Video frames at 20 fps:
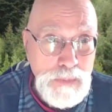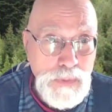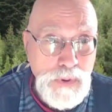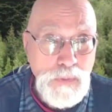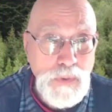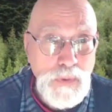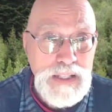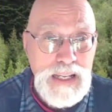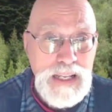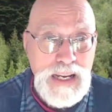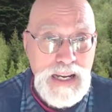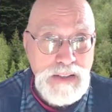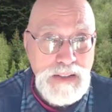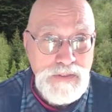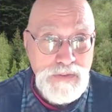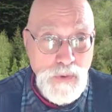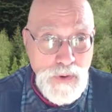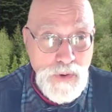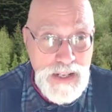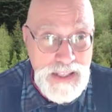but when they
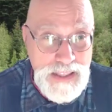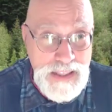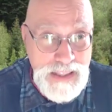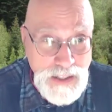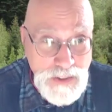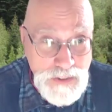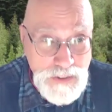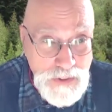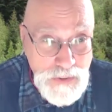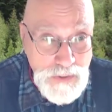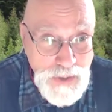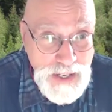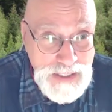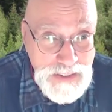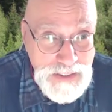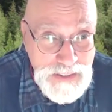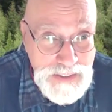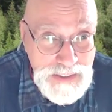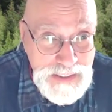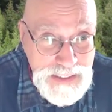had 40,000
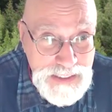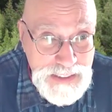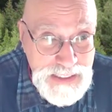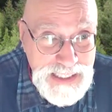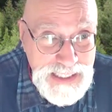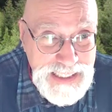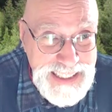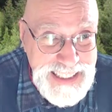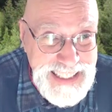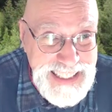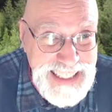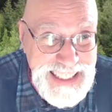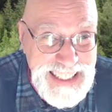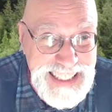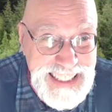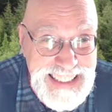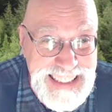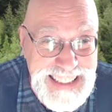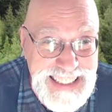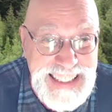records,
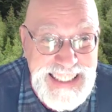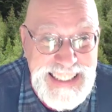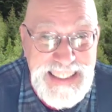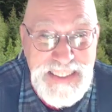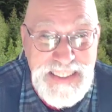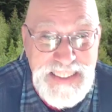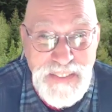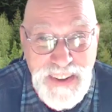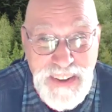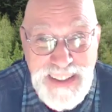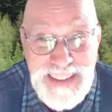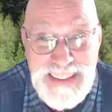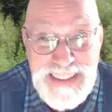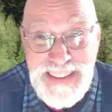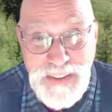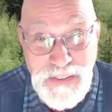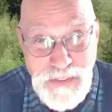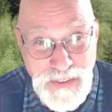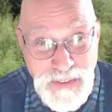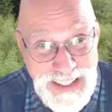it didn't work
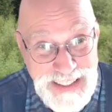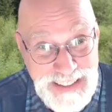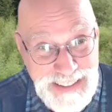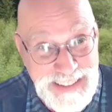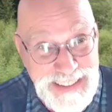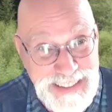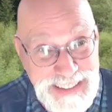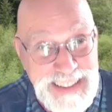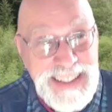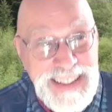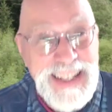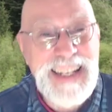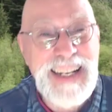so well.